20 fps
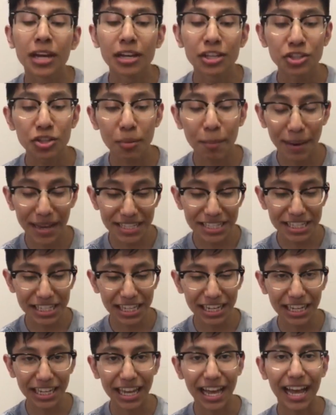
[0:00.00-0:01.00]
So
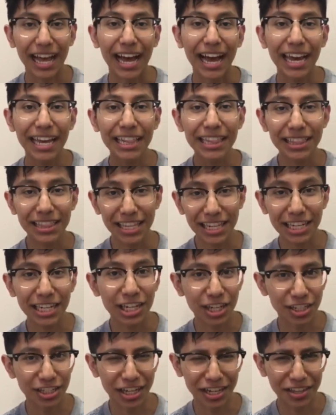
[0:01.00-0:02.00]
basically, I didn't
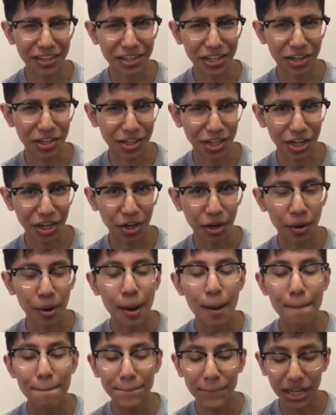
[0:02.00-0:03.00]
learn anything all year,
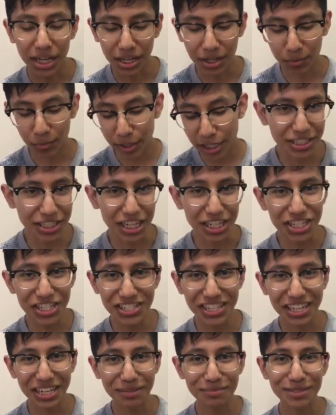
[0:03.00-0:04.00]
but we are
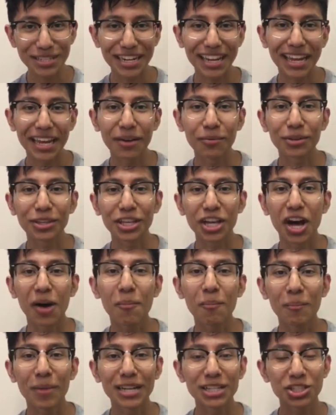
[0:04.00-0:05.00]
changing that up today with the
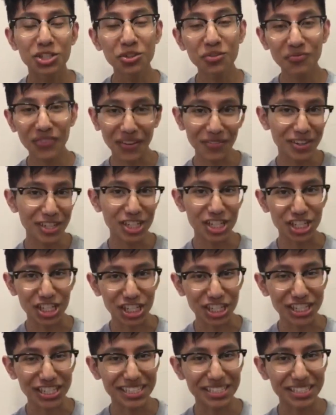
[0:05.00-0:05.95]
help of my two favorite shishers.